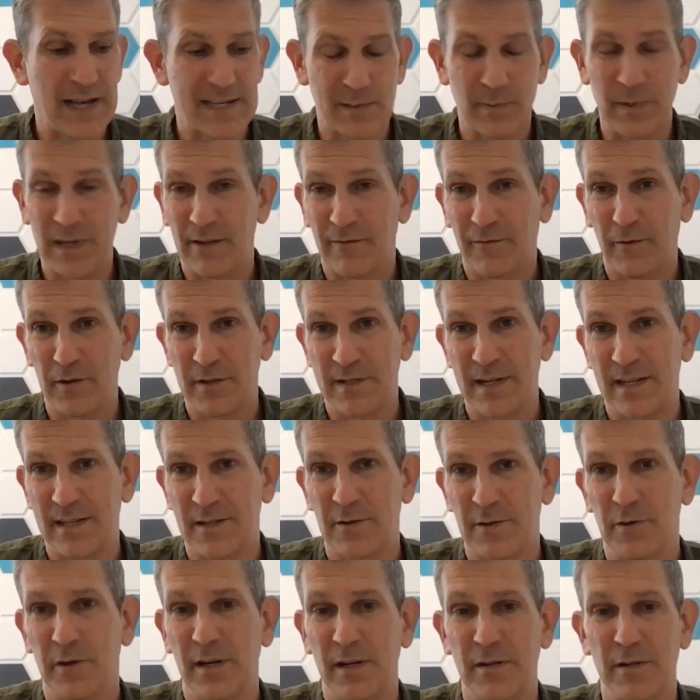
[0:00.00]
possibly the first
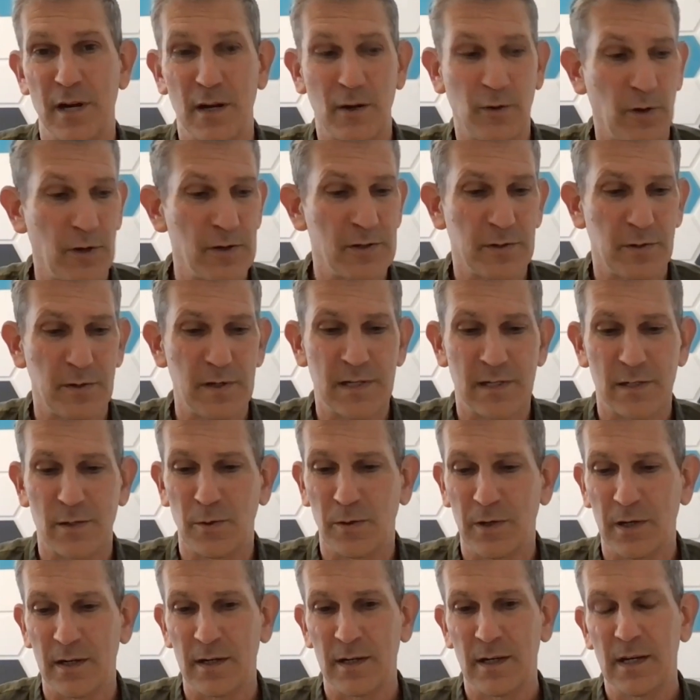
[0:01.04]
net zero energy grocery
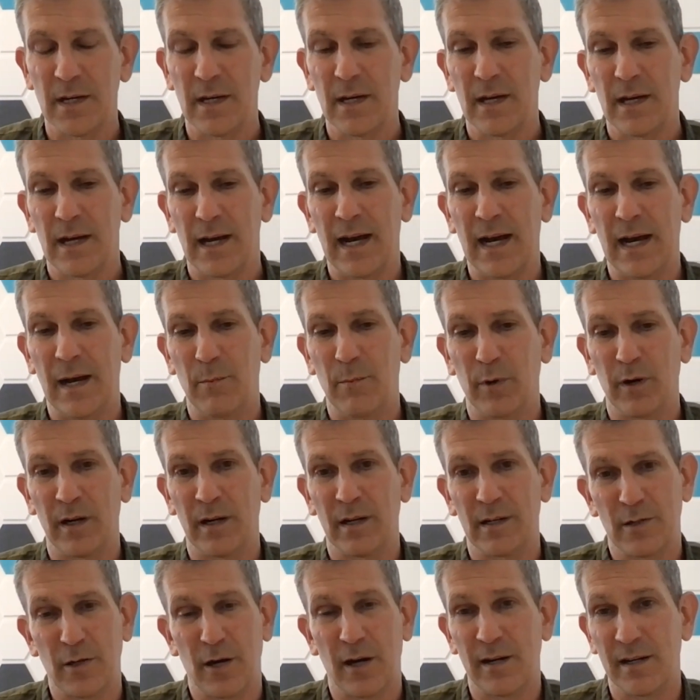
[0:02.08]
store. We're going
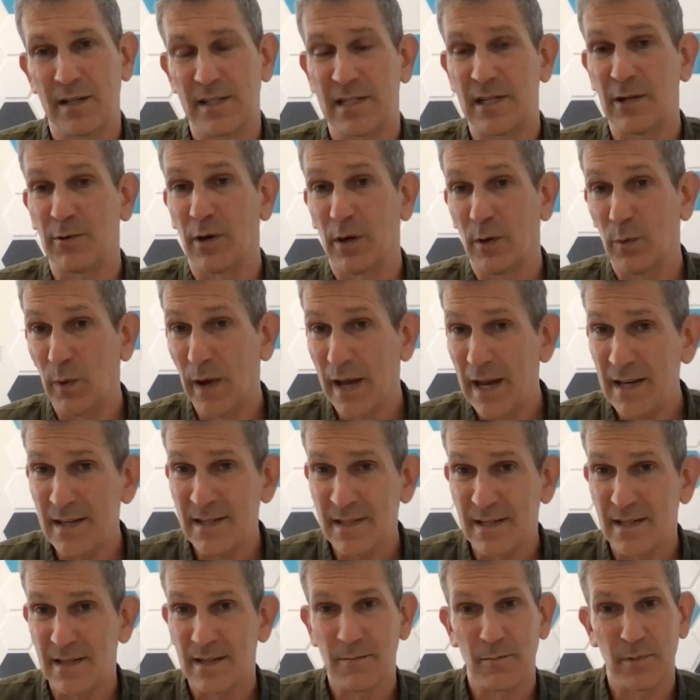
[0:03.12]
to target zero
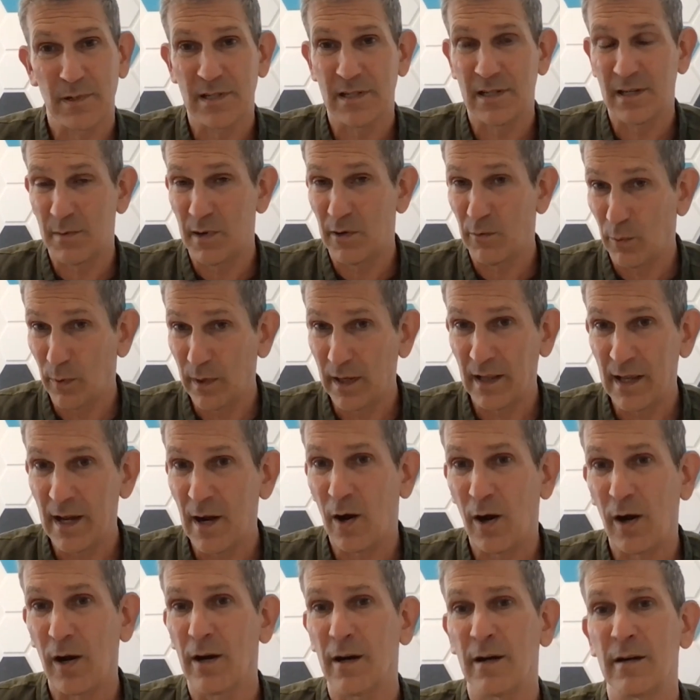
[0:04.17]
waste, which is going to be really
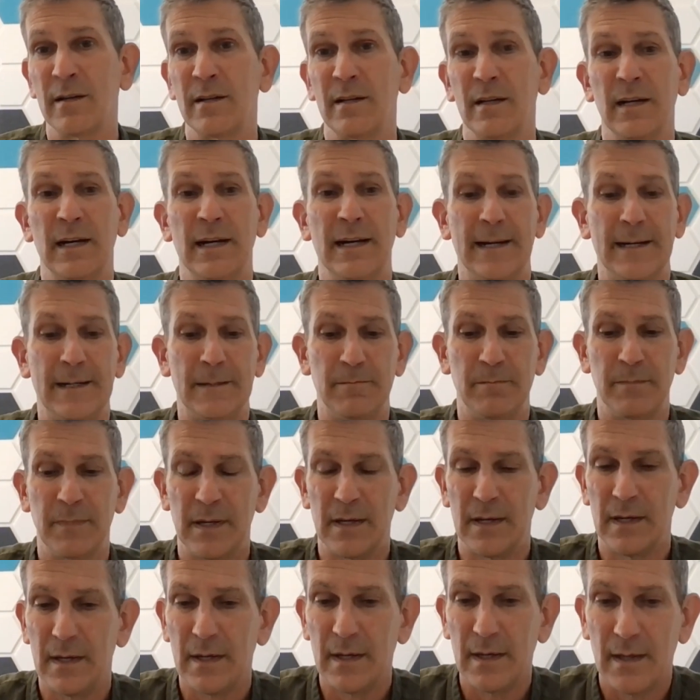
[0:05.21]
hard,
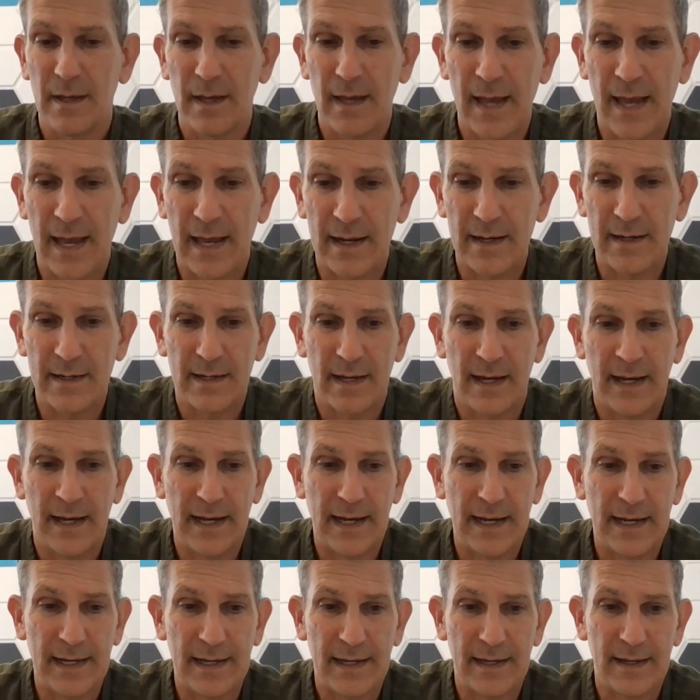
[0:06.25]
and
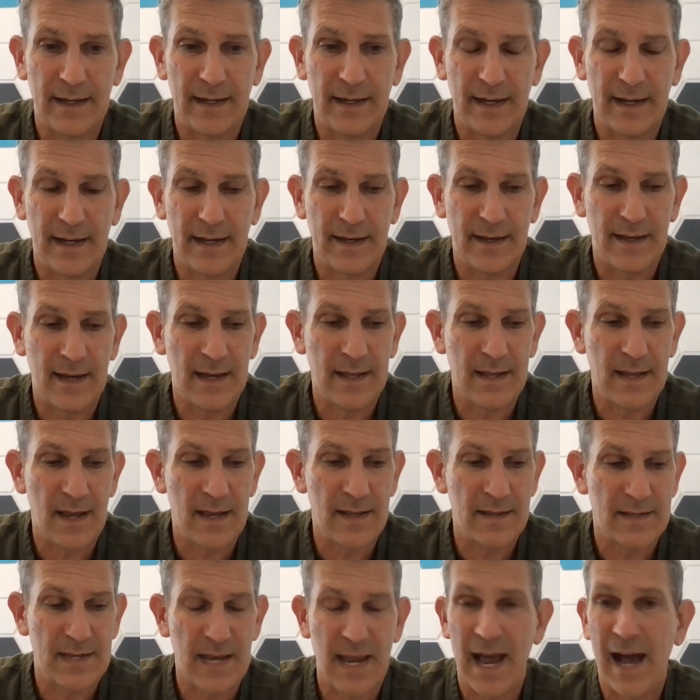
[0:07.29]

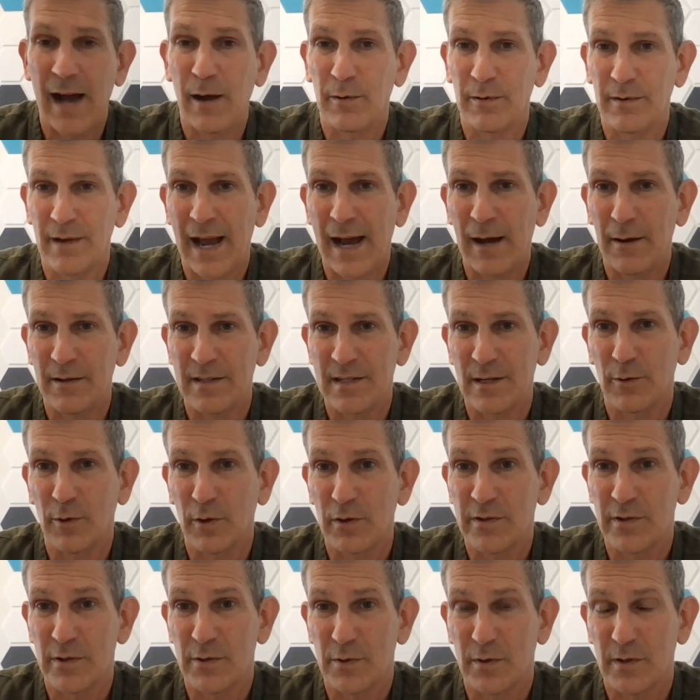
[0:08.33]
see how does a
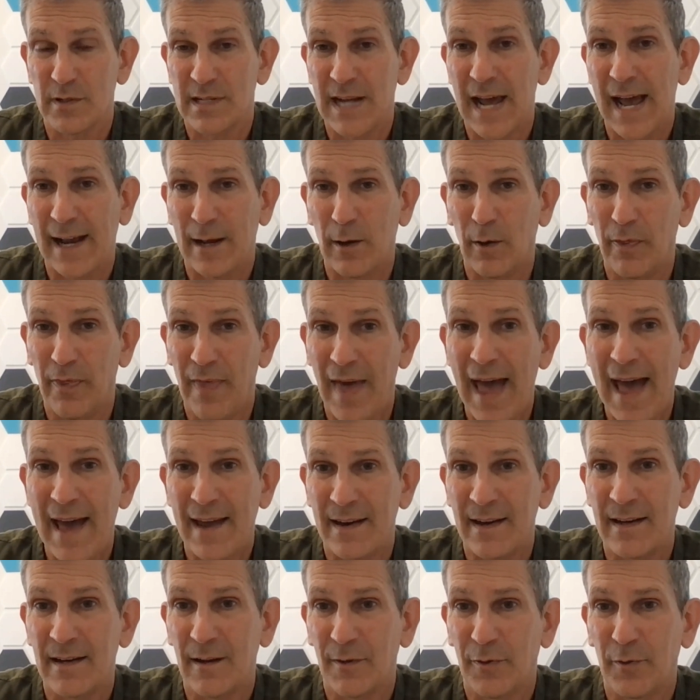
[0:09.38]
grocery store tackle
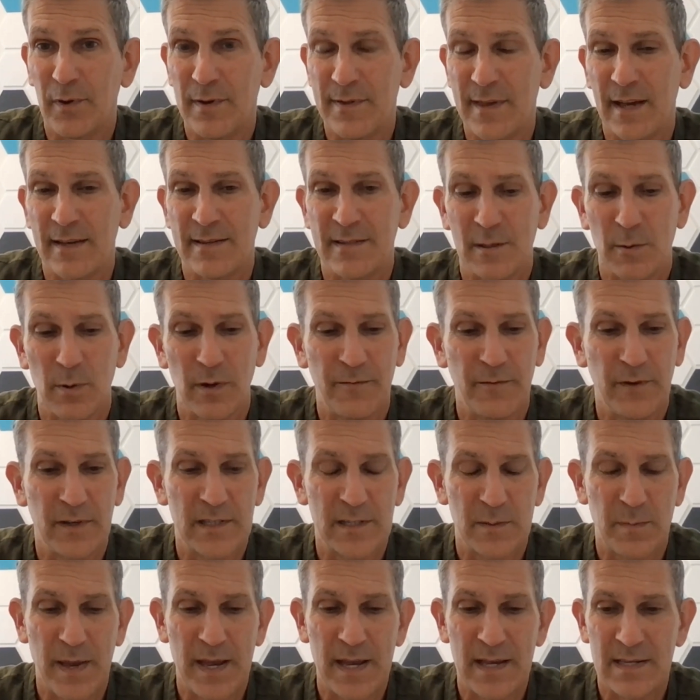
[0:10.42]
that in a 3,000 square
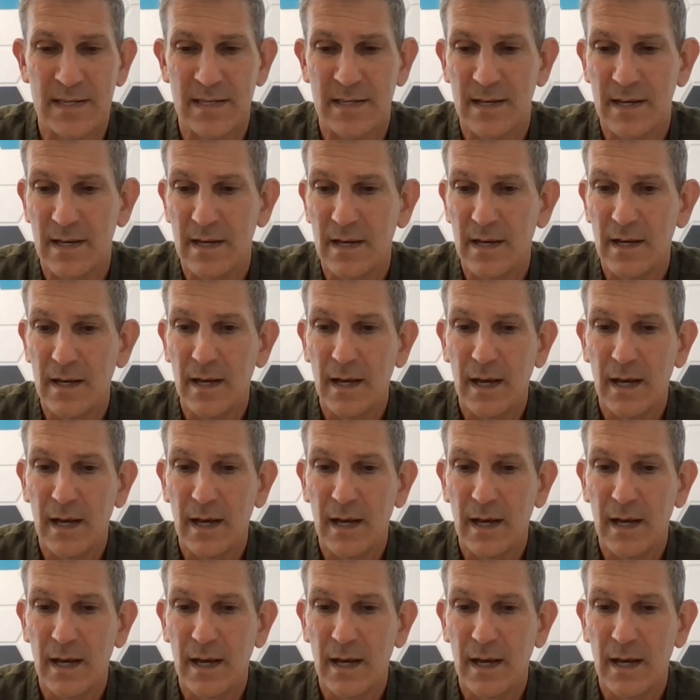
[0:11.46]
foot space.